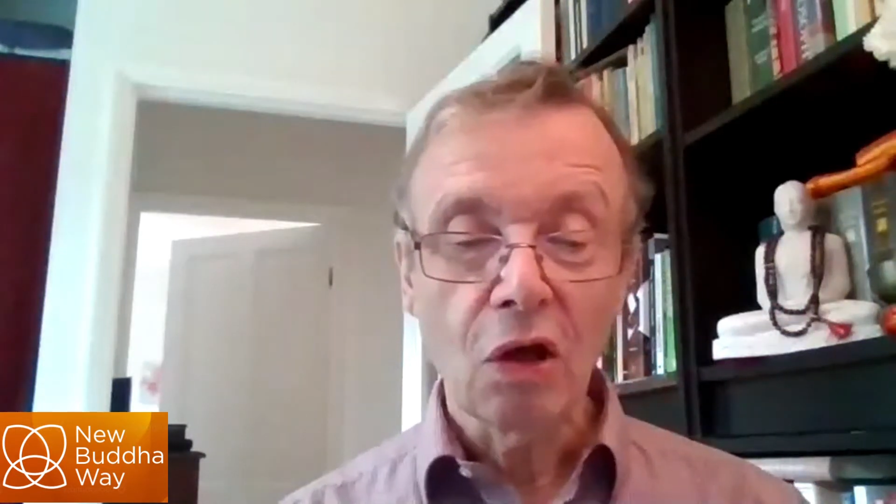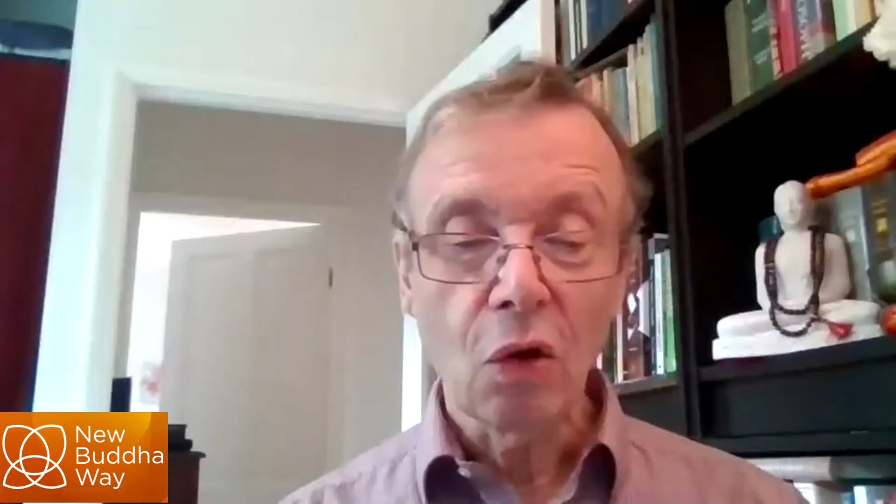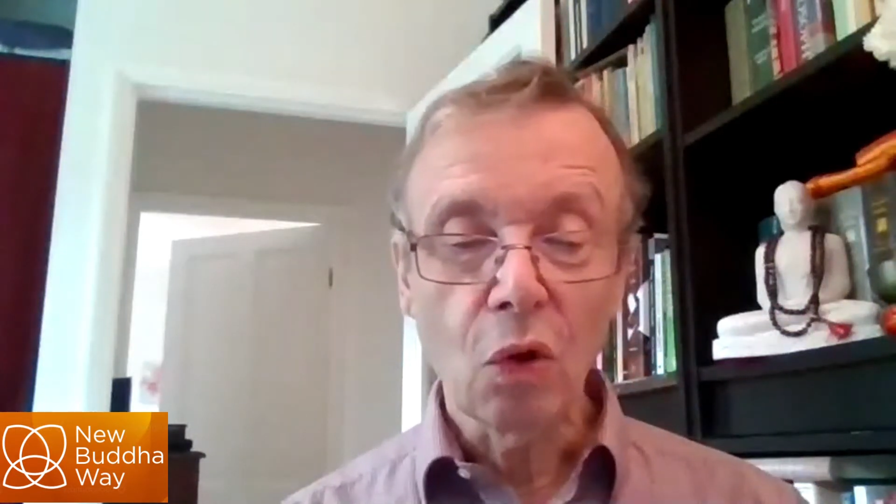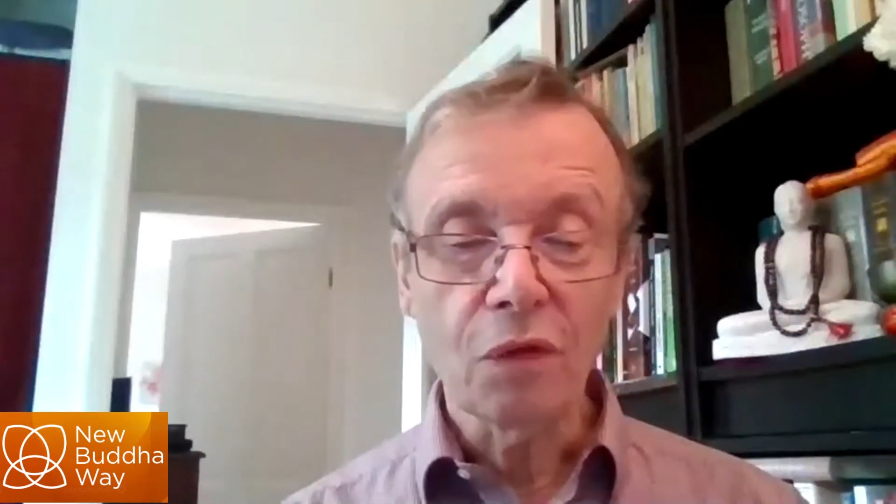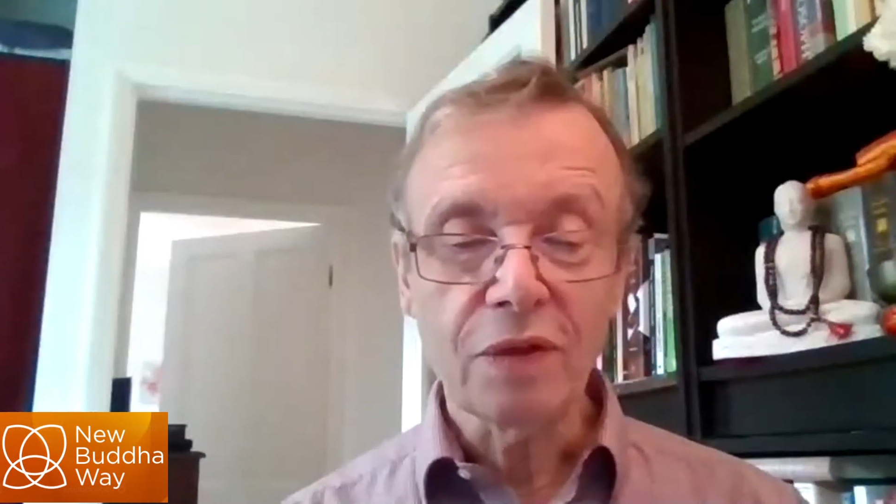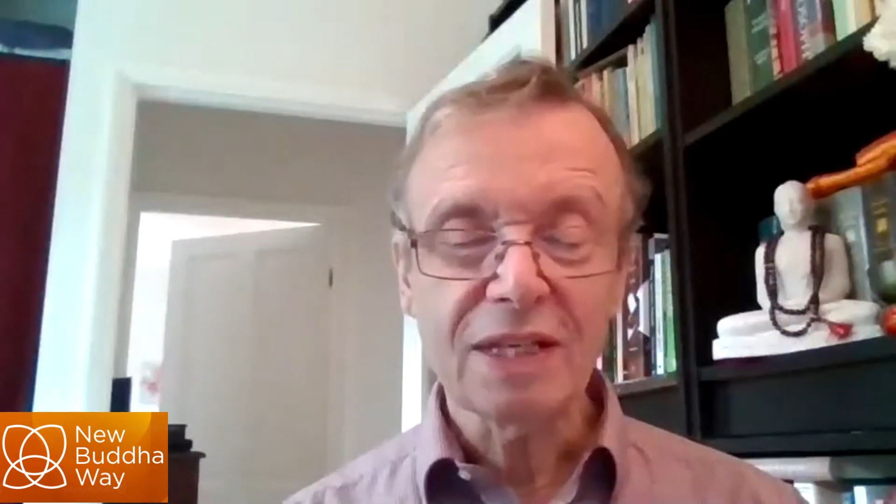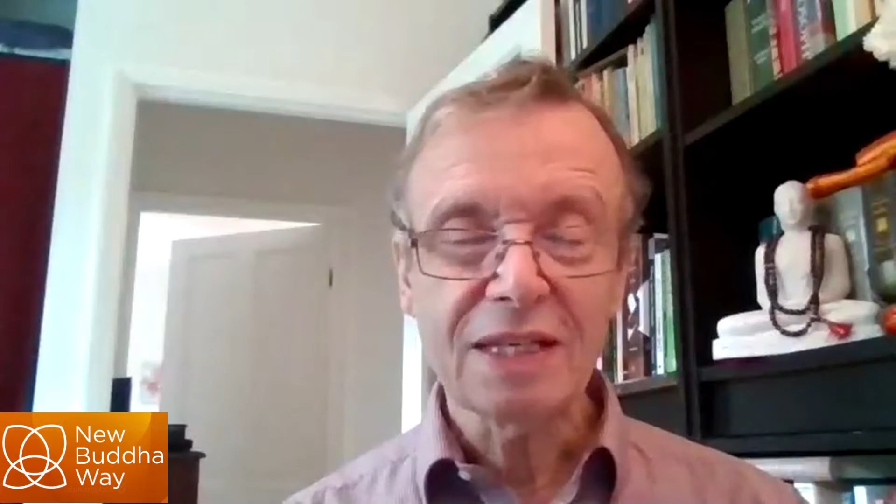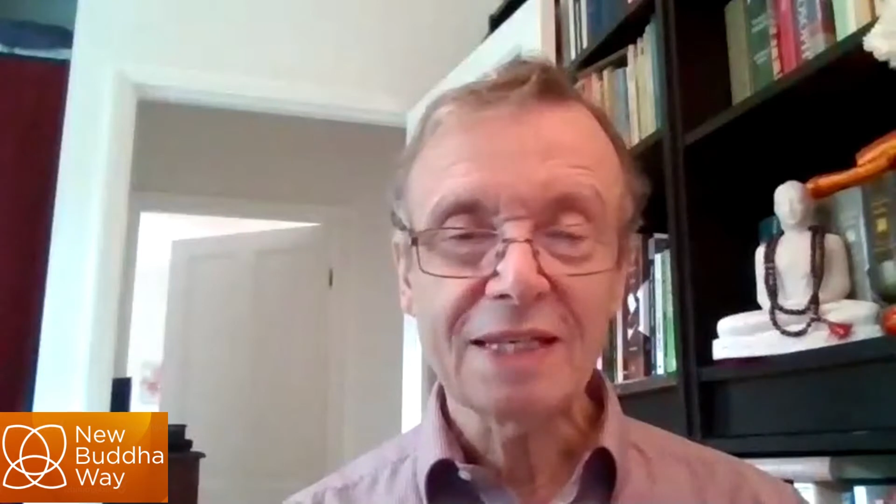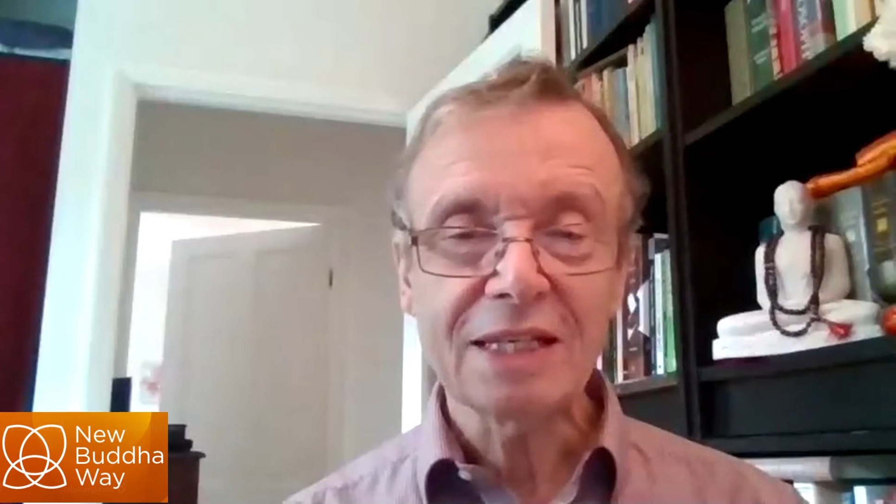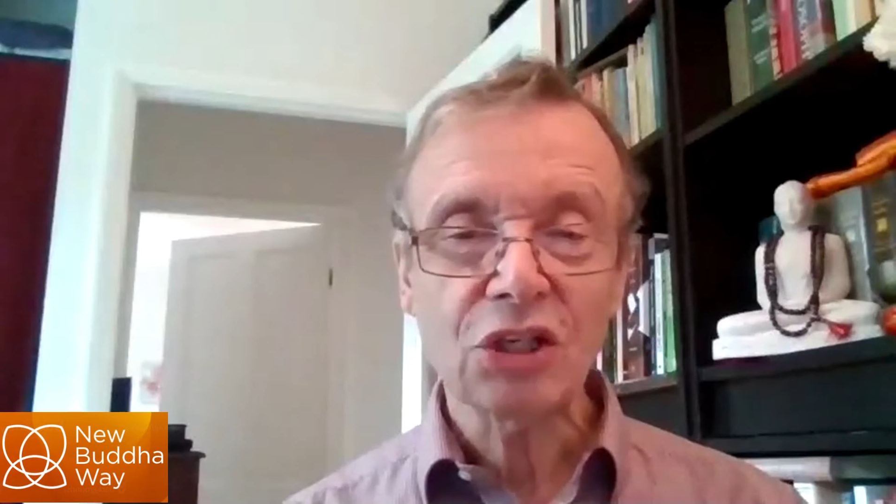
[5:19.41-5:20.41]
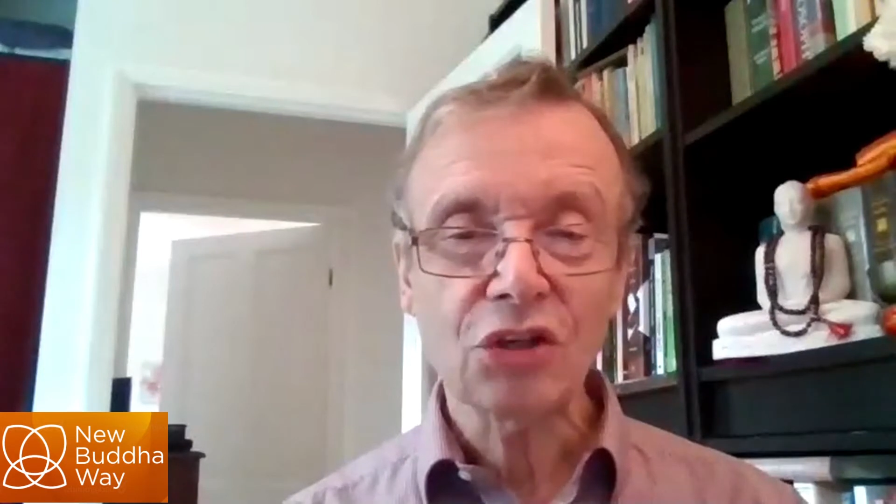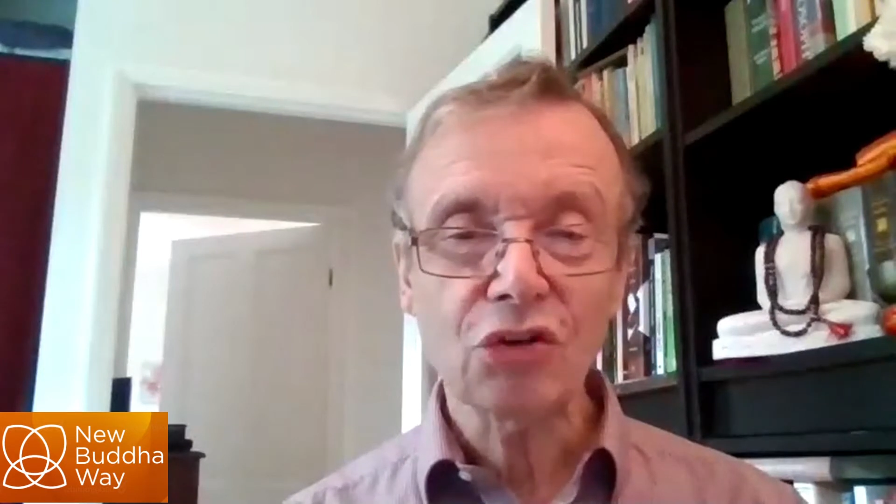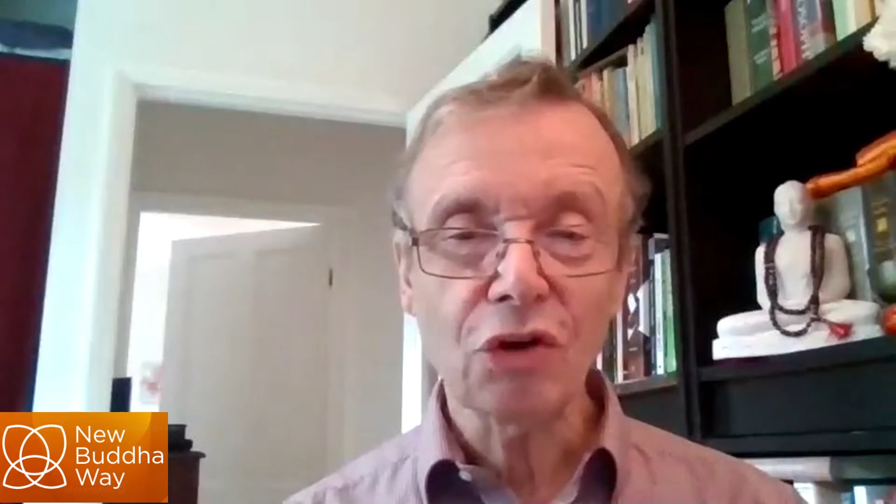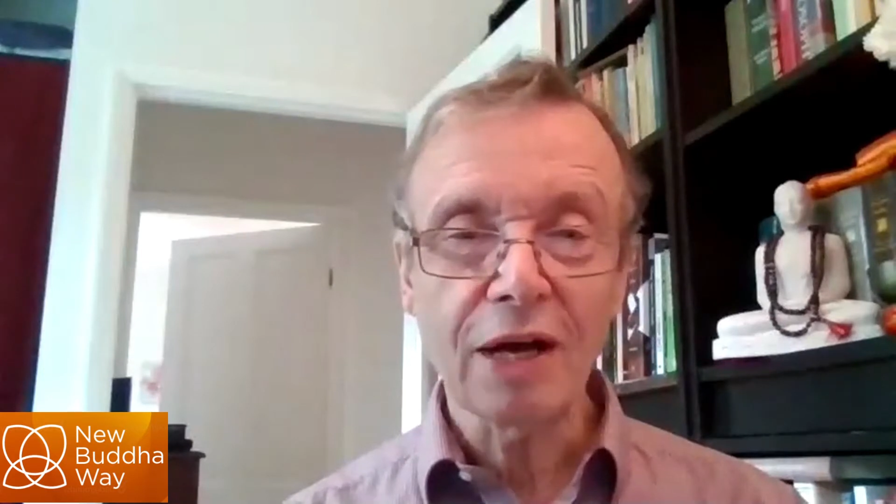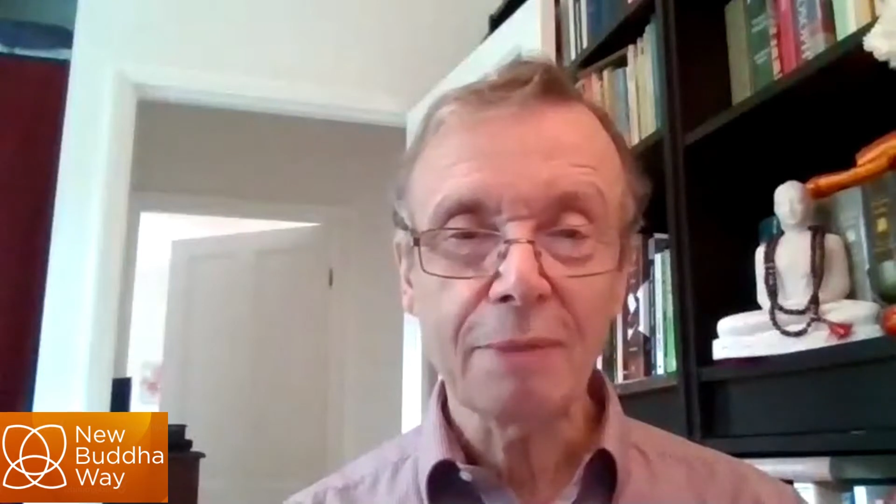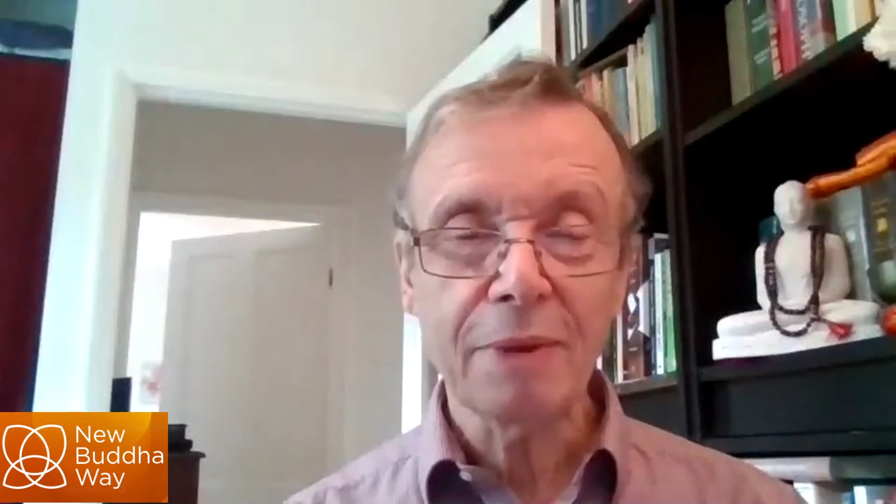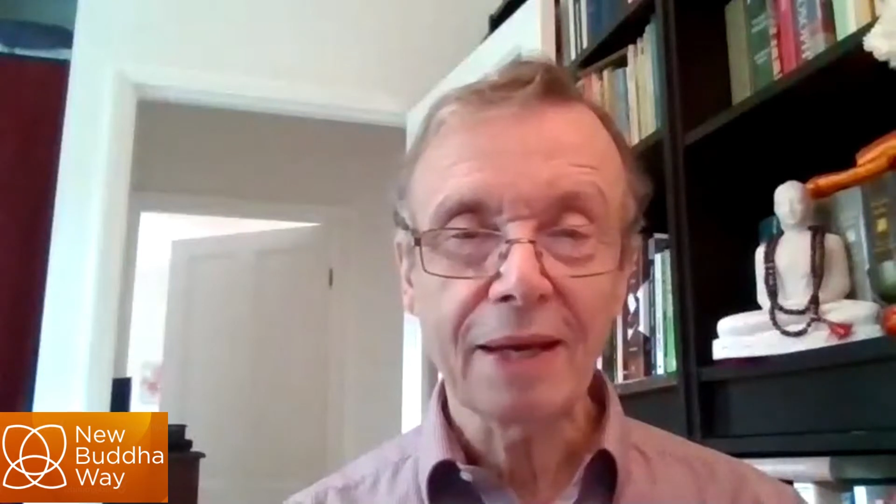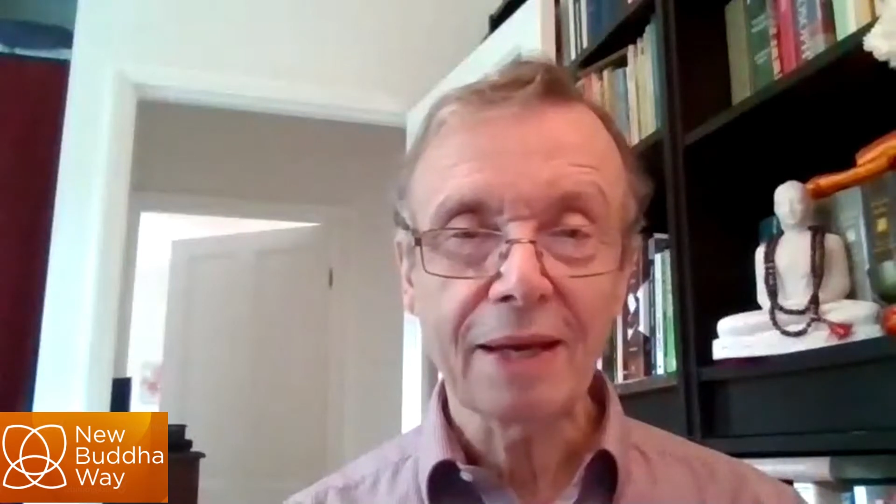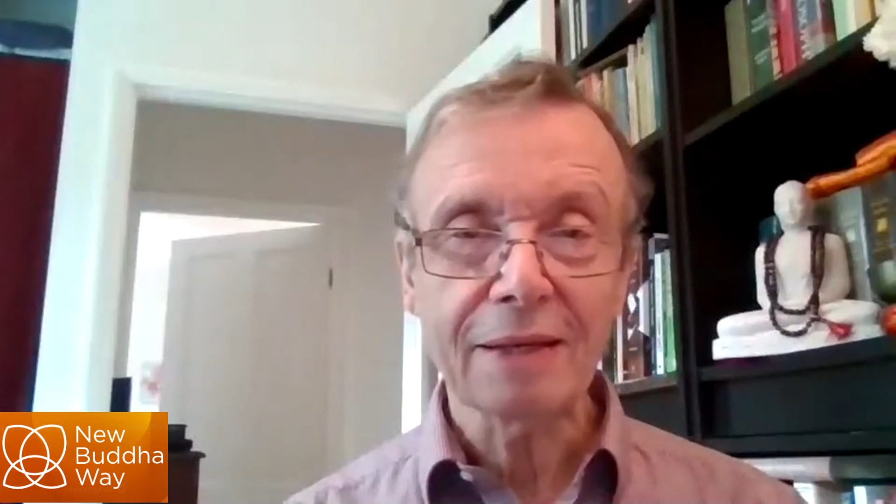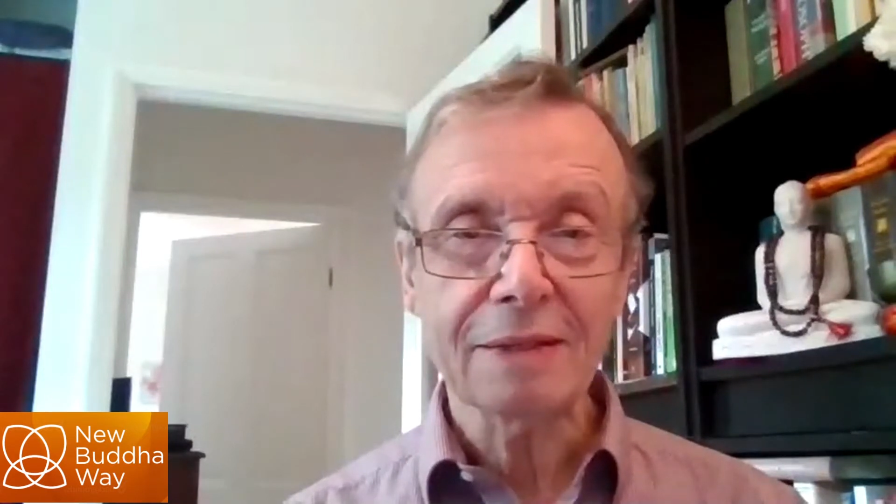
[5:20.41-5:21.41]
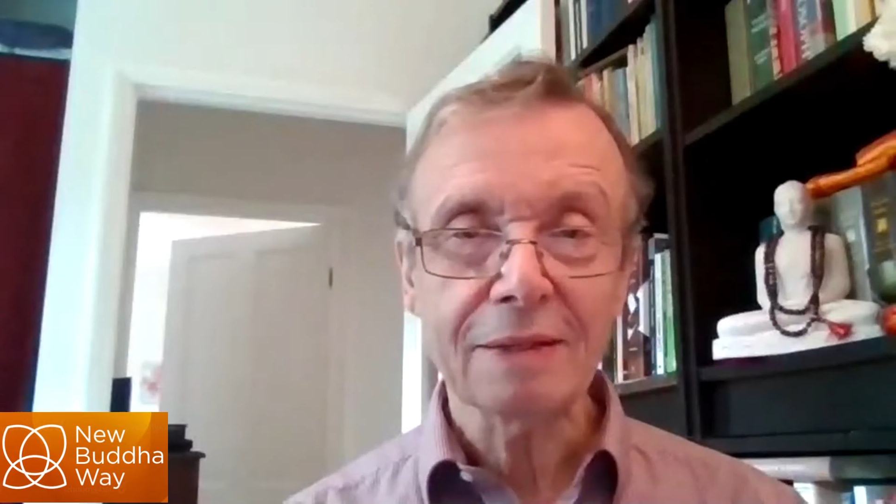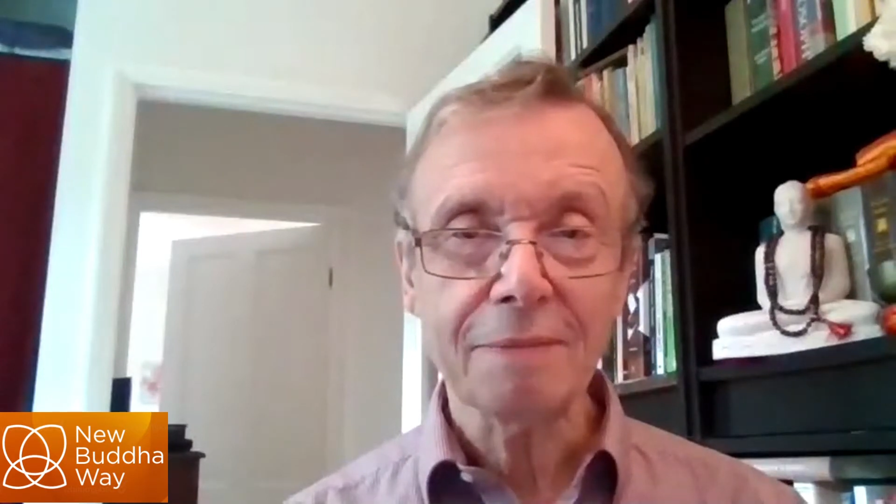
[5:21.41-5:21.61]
All of this is describing it.